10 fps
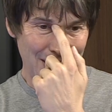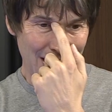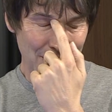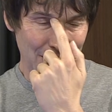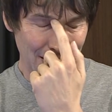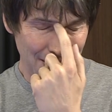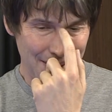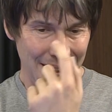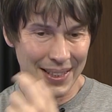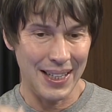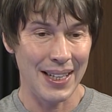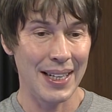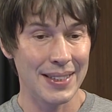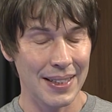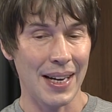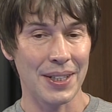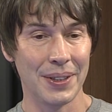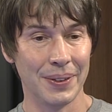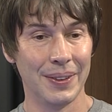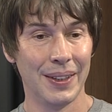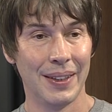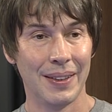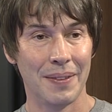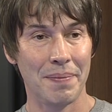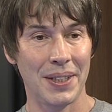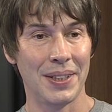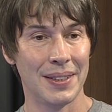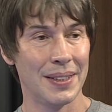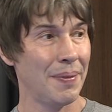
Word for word: I would love to see an international mission to